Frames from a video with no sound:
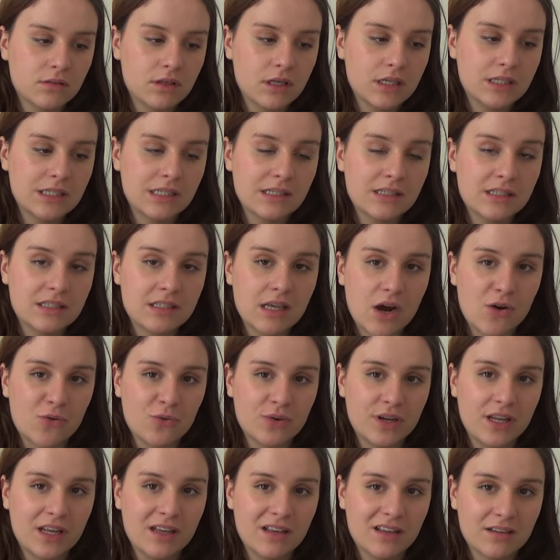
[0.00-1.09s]
isn't
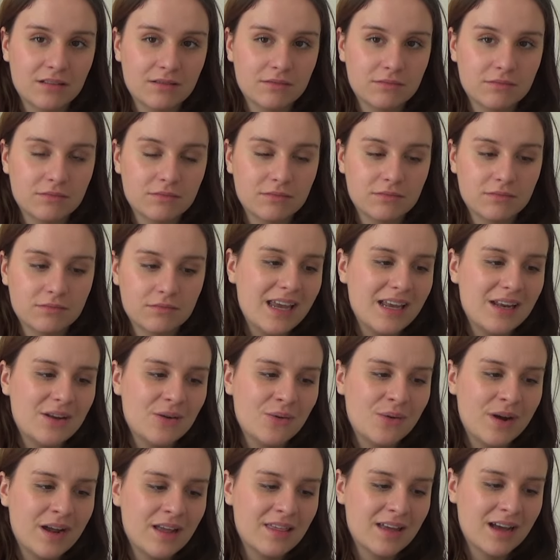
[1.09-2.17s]
sounding in a
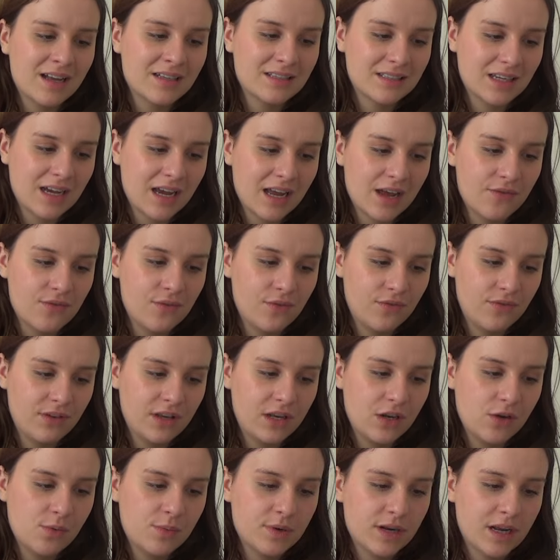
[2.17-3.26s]
way that I have a
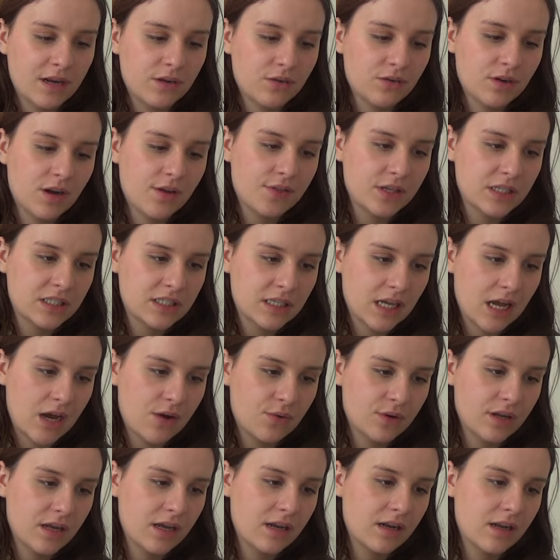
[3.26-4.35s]
video but I don't have the
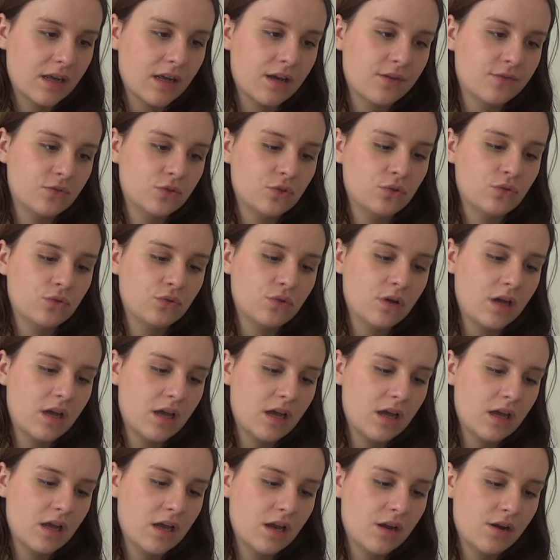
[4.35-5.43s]
sound and I have to do
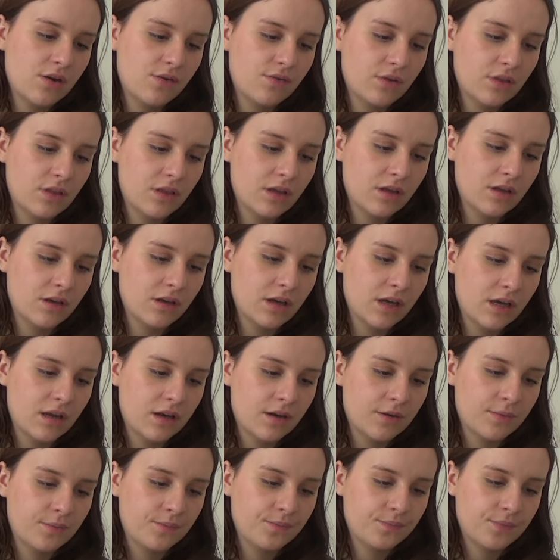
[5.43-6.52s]
everything
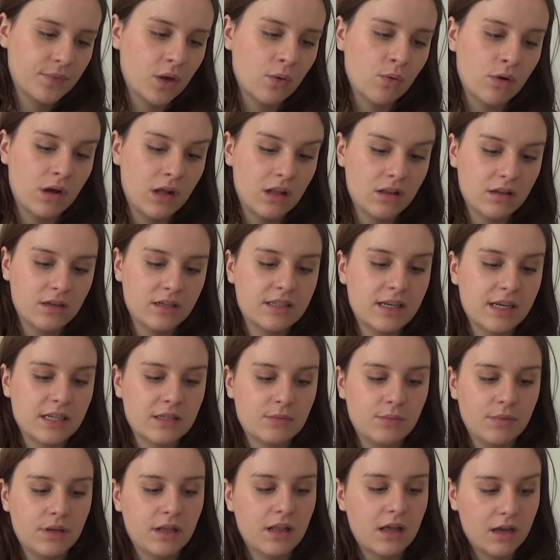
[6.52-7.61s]
again. Well, it takes
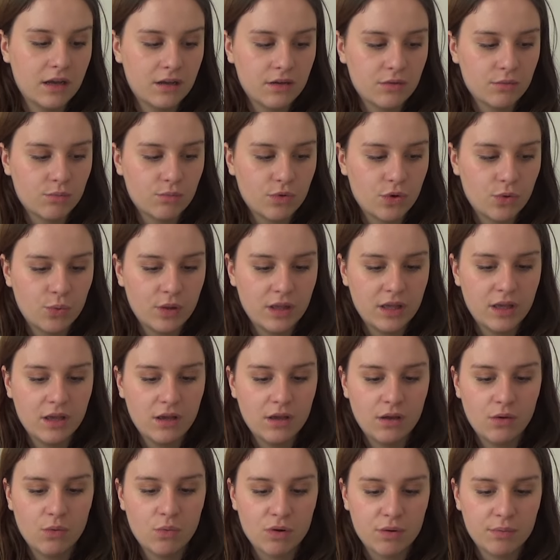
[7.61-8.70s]
me like really
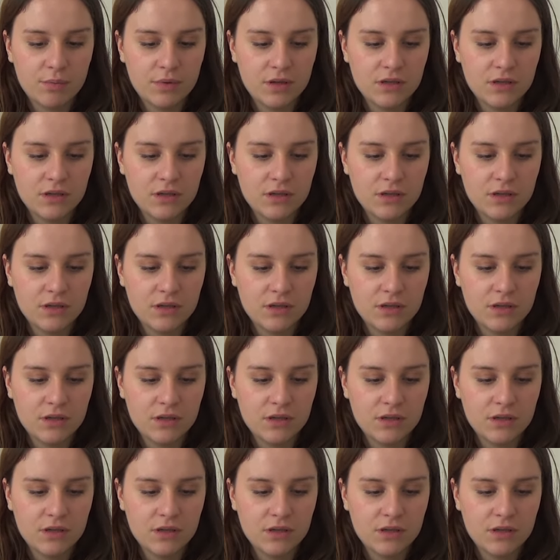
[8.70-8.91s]
1